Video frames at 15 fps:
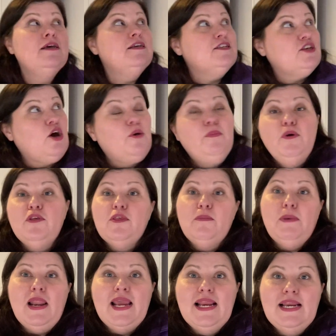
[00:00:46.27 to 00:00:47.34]
So I'll put the
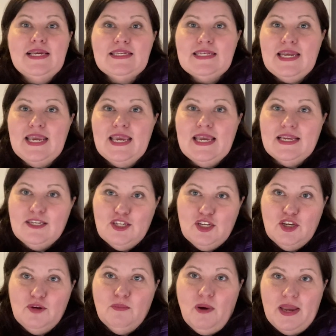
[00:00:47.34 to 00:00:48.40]
playlist here
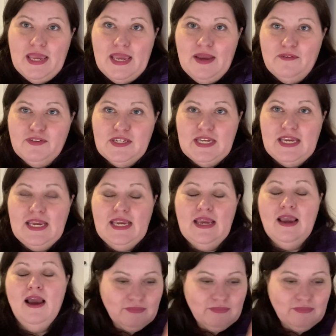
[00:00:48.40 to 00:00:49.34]
to my EFT